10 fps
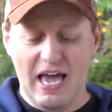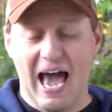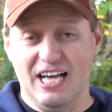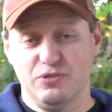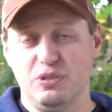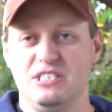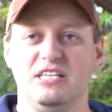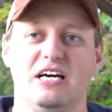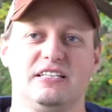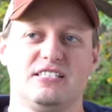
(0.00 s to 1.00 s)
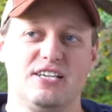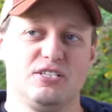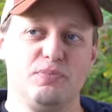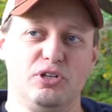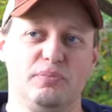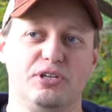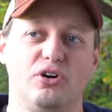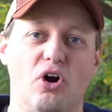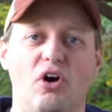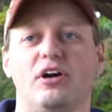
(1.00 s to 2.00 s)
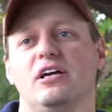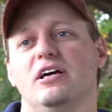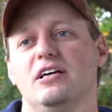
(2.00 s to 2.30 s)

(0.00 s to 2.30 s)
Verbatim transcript: as we see on the 6 mm arc,